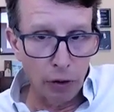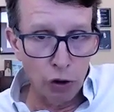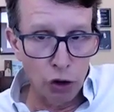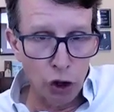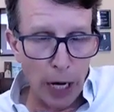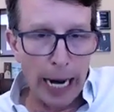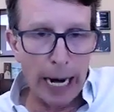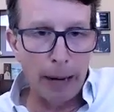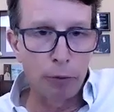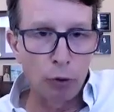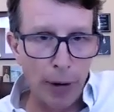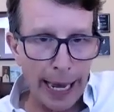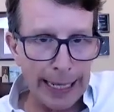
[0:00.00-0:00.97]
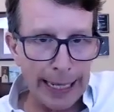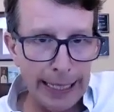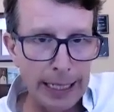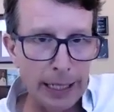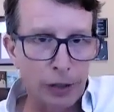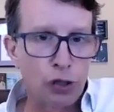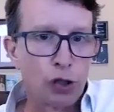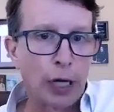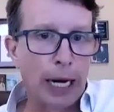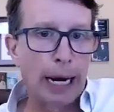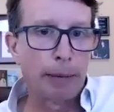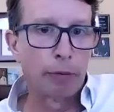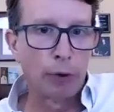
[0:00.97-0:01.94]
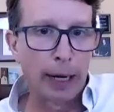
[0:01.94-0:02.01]
job readiness,
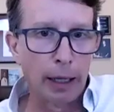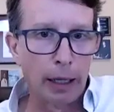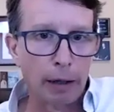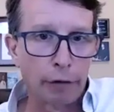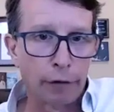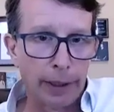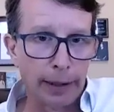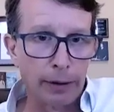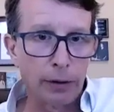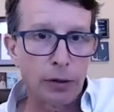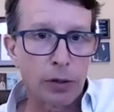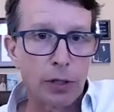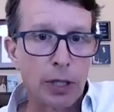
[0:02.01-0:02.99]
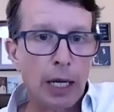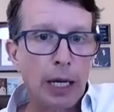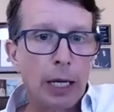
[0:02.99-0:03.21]
job relevance